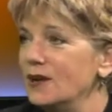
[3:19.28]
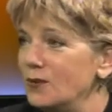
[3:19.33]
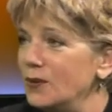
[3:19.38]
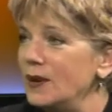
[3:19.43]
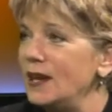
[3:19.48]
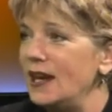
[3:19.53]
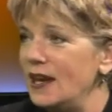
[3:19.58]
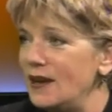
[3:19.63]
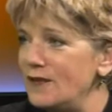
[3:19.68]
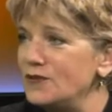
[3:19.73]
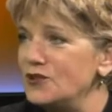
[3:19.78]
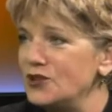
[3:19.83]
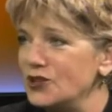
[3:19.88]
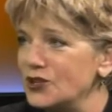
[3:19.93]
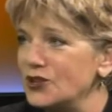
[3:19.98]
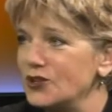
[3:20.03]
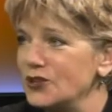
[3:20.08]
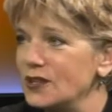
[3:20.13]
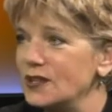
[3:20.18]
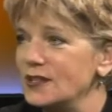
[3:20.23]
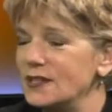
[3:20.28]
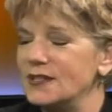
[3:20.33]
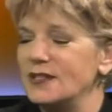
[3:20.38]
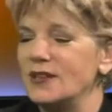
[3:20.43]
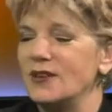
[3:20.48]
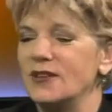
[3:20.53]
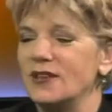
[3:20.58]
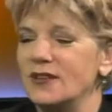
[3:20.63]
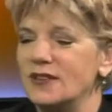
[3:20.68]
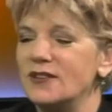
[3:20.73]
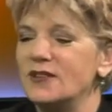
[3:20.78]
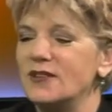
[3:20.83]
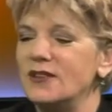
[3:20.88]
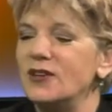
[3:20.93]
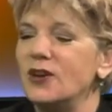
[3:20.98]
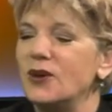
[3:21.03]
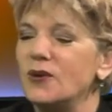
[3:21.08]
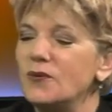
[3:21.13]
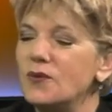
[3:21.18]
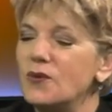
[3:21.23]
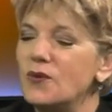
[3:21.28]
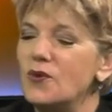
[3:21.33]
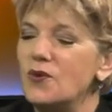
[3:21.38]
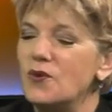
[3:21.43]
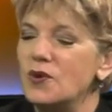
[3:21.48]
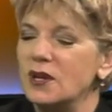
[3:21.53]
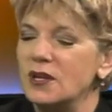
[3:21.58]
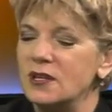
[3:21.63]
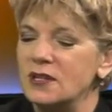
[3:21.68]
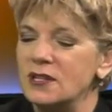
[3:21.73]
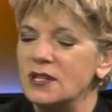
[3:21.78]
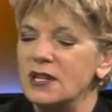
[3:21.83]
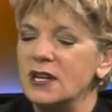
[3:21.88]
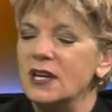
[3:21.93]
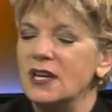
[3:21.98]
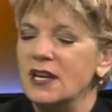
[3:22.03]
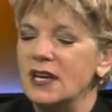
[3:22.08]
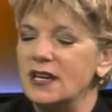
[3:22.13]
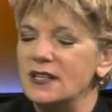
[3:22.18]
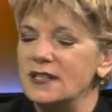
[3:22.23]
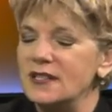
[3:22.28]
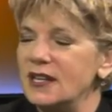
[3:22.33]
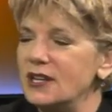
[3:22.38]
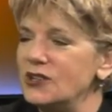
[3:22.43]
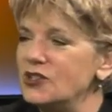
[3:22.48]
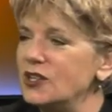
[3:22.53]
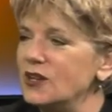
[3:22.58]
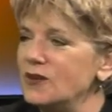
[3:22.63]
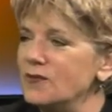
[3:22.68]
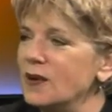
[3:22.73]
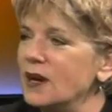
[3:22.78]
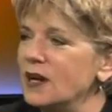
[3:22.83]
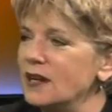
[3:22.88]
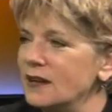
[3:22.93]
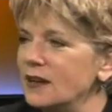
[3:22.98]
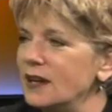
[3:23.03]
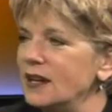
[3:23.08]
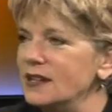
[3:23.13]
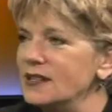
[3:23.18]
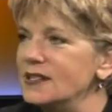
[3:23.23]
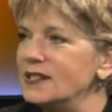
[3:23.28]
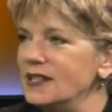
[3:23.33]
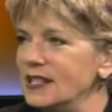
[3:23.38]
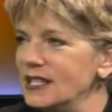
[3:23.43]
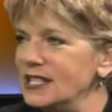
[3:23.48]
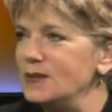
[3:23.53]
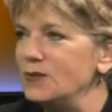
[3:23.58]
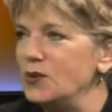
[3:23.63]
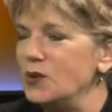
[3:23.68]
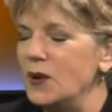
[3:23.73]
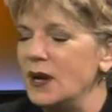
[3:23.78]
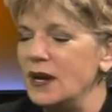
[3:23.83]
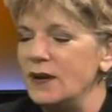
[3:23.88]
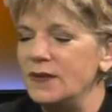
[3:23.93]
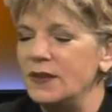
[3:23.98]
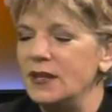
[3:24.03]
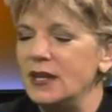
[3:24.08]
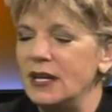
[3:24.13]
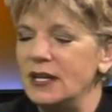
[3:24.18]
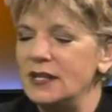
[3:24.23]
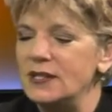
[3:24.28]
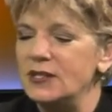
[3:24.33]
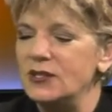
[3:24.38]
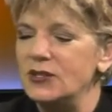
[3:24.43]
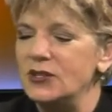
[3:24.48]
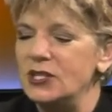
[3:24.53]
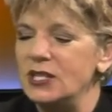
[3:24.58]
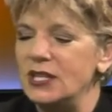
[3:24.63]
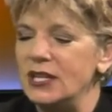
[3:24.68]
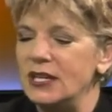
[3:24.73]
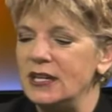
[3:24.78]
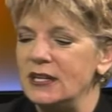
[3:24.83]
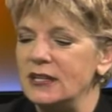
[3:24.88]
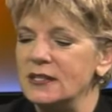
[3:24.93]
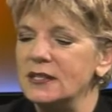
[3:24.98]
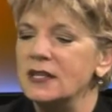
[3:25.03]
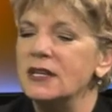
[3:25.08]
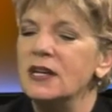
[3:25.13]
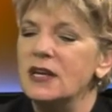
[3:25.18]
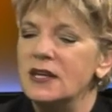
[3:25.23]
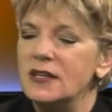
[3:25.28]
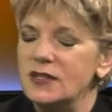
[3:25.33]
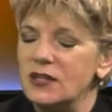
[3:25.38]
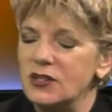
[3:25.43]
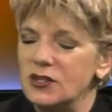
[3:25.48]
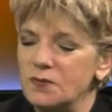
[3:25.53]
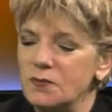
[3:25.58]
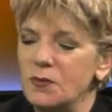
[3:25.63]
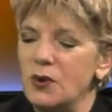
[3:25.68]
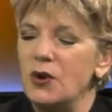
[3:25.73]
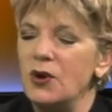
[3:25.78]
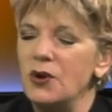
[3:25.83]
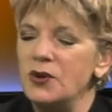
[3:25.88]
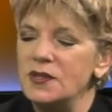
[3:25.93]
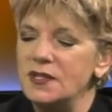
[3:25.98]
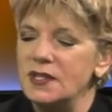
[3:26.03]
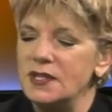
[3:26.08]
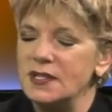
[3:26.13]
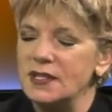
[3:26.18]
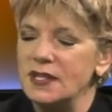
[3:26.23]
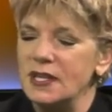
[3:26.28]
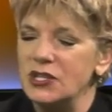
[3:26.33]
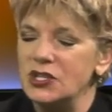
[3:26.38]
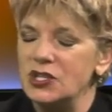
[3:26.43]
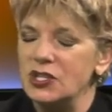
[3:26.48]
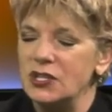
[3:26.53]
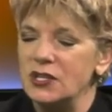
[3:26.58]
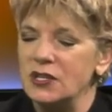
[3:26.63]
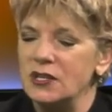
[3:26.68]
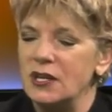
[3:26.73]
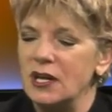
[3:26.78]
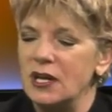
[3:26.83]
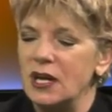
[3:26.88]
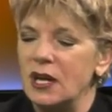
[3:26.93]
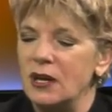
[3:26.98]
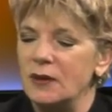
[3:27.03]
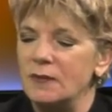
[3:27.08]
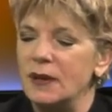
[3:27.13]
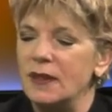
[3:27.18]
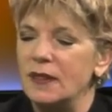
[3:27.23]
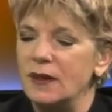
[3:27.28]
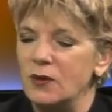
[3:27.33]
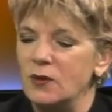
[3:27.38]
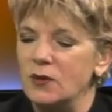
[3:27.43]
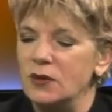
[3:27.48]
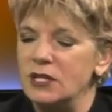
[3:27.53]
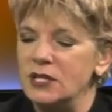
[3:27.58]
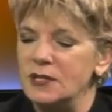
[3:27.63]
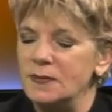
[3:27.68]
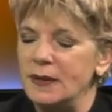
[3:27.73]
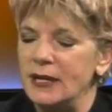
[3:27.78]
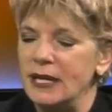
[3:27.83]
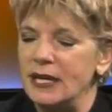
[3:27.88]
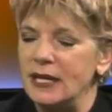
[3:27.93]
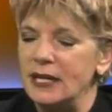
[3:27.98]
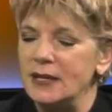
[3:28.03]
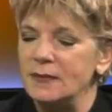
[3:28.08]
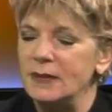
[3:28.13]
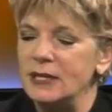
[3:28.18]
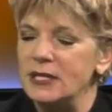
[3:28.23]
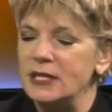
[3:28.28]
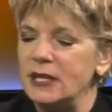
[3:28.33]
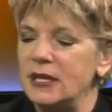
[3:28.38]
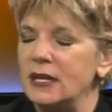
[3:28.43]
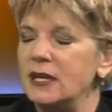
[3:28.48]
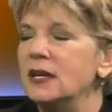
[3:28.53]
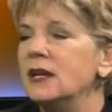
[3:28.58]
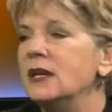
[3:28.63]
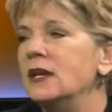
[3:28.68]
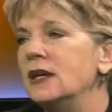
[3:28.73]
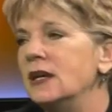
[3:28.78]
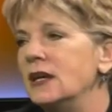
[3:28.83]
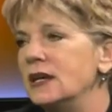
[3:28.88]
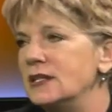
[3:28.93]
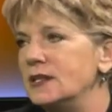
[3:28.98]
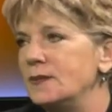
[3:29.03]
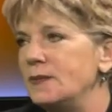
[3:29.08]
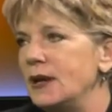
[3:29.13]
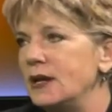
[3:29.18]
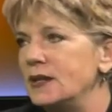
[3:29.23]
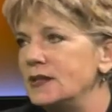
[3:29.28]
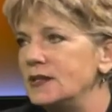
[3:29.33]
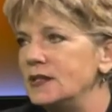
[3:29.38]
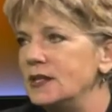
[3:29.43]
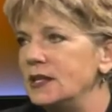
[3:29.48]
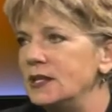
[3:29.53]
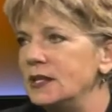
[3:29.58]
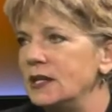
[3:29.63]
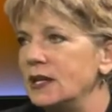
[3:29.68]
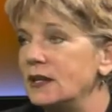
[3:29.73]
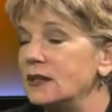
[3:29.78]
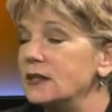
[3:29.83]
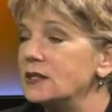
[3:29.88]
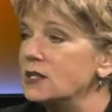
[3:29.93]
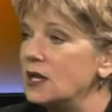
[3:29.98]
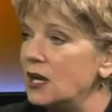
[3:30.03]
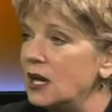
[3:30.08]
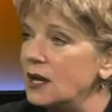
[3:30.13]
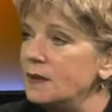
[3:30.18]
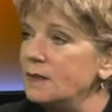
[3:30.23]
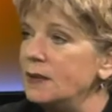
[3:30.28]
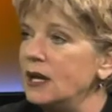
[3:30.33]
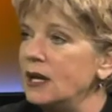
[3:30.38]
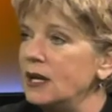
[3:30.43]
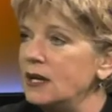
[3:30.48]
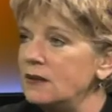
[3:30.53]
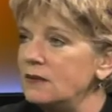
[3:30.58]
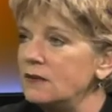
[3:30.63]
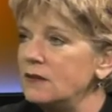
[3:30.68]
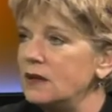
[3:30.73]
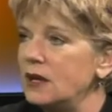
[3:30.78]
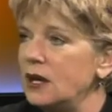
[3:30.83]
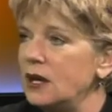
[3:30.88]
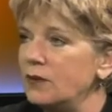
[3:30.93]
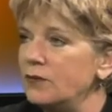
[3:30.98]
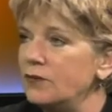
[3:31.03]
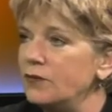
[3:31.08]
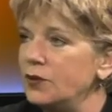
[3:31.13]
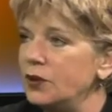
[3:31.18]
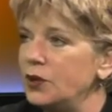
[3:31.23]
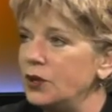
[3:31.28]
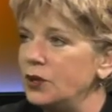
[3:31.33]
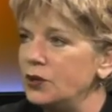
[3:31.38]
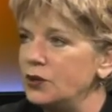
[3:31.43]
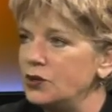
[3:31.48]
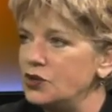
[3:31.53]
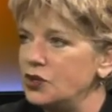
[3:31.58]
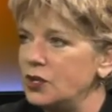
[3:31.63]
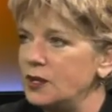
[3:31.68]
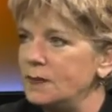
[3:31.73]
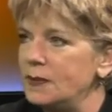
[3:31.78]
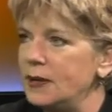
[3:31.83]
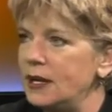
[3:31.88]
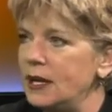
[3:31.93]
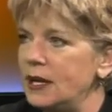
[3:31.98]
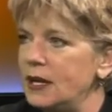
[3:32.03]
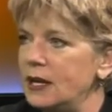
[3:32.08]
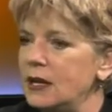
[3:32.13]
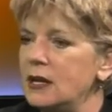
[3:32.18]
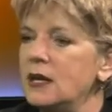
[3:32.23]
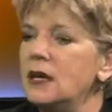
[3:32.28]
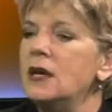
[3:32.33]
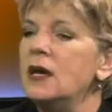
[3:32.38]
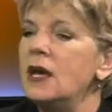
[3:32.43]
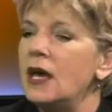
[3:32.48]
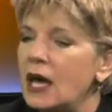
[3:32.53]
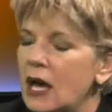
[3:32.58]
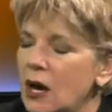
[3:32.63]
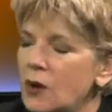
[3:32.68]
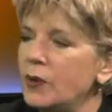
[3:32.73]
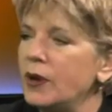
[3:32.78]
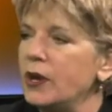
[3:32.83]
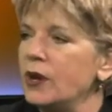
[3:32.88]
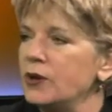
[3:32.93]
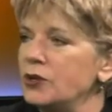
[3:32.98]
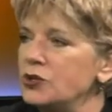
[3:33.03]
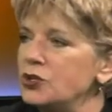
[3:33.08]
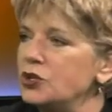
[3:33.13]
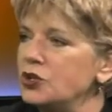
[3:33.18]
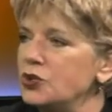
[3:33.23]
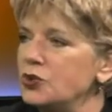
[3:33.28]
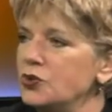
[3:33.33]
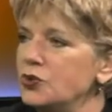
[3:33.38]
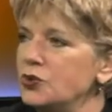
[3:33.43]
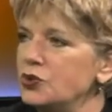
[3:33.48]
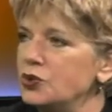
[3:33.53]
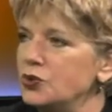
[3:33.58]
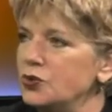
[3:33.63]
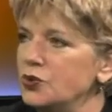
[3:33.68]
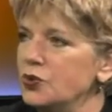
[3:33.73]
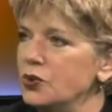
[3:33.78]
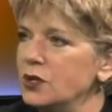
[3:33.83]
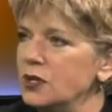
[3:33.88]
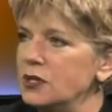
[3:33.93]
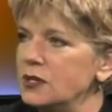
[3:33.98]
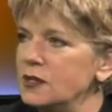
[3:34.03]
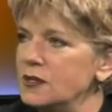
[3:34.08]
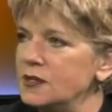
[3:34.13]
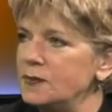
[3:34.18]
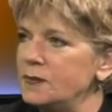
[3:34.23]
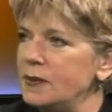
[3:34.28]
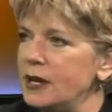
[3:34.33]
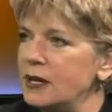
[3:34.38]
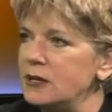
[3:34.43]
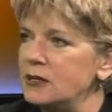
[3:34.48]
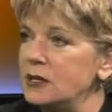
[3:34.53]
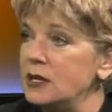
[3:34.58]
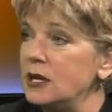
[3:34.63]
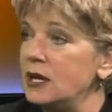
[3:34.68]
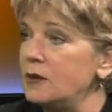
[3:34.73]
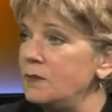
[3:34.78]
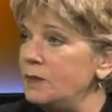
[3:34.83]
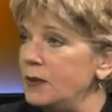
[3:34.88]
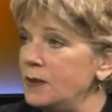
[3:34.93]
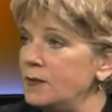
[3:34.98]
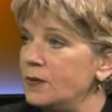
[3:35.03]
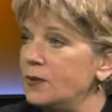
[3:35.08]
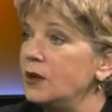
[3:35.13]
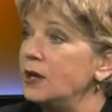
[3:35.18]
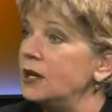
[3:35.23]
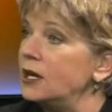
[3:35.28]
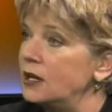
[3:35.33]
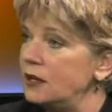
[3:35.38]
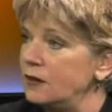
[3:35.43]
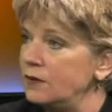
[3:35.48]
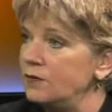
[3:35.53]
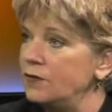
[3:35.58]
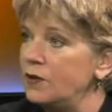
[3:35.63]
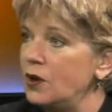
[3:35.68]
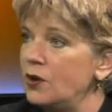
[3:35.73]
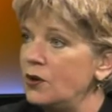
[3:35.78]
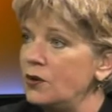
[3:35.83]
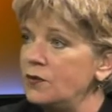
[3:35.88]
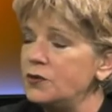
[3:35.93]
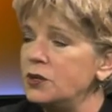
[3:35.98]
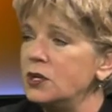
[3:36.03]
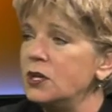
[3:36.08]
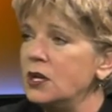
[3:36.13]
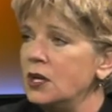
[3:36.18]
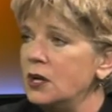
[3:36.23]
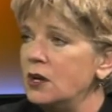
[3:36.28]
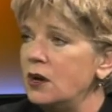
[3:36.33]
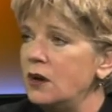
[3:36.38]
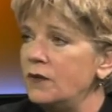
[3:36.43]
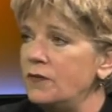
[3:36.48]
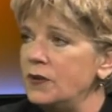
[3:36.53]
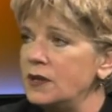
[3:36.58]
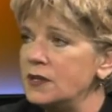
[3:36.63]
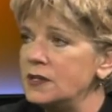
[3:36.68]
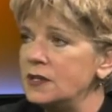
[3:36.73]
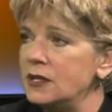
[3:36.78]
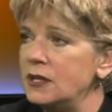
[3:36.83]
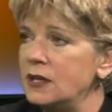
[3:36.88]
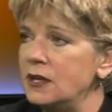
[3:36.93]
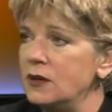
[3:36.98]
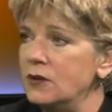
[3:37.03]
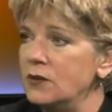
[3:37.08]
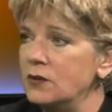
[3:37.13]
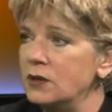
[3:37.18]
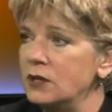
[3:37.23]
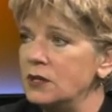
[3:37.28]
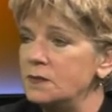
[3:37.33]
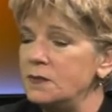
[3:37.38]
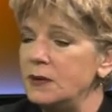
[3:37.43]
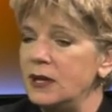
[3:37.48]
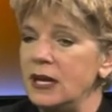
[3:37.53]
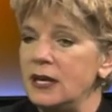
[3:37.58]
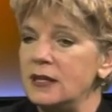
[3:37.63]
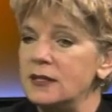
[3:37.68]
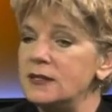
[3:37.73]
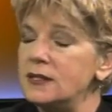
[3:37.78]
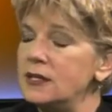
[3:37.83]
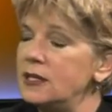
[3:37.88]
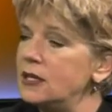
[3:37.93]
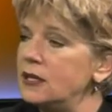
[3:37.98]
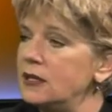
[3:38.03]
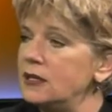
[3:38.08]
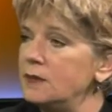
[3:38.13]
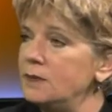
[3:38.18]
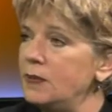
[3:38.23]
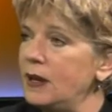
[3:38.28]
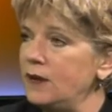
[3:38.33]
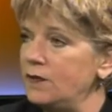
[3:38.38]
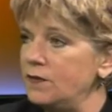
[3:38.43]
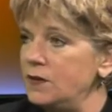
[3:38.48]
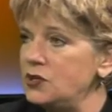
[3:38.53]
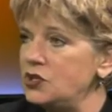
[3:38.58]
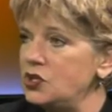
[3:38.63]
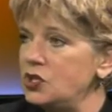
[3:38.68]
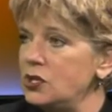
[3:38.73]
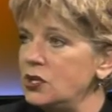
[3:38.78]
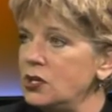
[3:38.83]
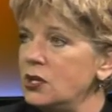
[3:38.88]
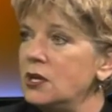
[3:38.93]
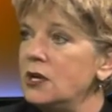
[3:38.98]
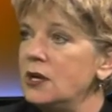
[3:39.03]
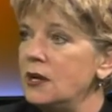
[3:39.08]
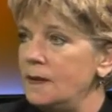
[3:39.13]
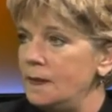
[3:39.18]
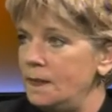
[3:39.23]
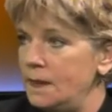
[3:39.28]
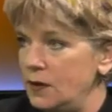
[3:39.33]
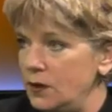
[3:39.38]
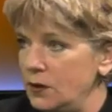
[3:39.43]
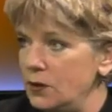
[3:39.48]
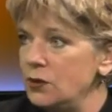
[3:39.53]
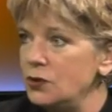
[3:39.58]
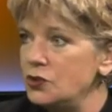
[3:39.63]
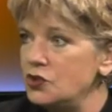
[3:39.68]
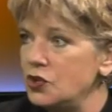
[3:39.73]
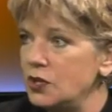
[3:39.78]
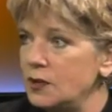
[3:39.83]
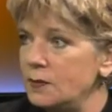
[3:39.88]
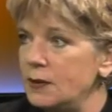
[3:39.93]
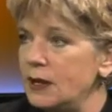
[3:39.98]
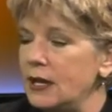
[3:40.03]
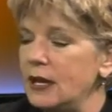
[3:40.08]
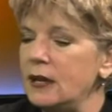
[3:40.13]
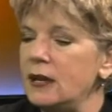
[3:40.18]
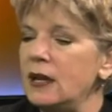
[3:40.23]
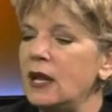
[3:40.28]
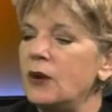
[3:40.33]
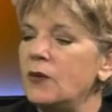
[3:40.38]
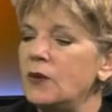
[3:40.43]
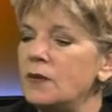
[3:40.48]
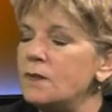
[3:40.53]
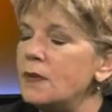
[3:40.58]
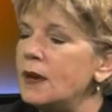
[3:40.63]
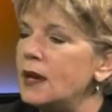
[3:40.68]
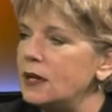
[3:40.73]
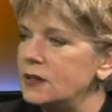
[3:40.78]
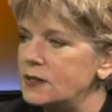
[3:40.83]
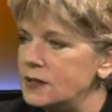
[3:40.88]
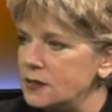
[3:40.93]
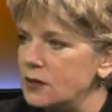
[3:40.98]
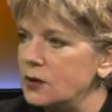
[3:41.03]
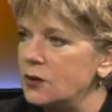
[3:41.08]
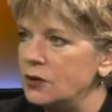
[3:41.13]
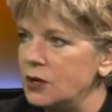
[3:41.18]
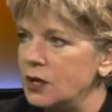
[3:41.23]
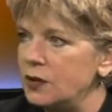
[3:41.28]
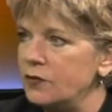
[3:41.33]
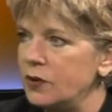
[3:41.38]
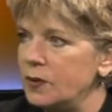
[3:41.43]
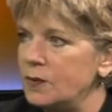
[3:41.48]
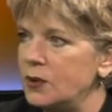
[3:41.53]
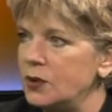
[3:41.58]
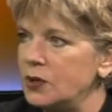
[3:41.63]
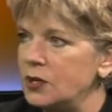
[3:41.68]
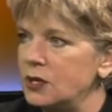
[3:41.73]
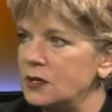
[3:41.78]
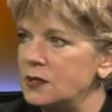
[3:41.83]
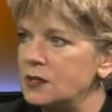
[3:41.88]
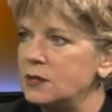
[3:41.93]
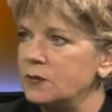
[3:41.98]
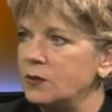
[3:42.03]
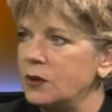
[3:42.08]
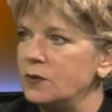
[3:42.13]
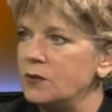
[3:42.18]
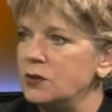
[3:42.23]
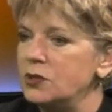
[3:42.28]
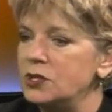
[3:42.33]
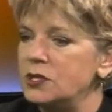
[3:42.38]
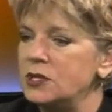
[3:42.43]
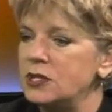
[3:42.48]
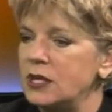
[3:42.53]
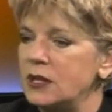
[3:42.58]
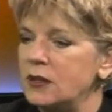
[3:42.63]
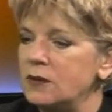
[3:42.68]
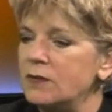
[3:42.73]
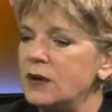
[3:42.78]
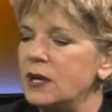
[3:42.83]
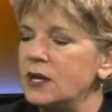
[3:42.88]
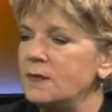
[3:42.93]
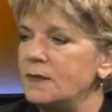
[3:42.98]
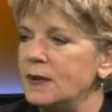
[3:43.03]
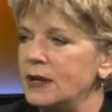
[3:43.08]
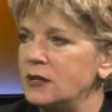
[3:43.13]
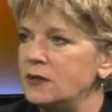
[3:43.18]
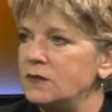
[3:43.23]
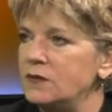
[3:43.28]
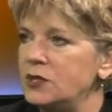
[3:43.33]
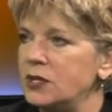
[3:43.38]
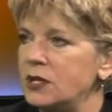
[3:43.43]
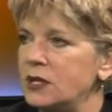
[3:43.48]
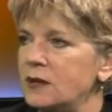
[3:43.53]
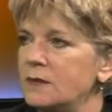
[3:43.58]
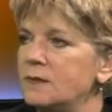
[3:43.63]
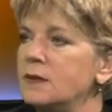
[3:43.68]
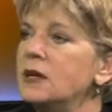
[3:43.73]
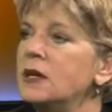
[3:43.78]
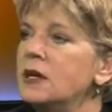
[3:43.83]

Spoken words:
we have to do this so that, you know, Auckland is actually run in a sensible way for the next 30 years. So tomorrow's discussion at the Auckland Plan Committee is about setting out the timeline for the unitary plan, how we're going to talk to Aucklanders about it, how people can get involved. Obviously, the Auckland plan set out the big vision. The unitary plan now impacts on everybody, so we want to take the right amount of time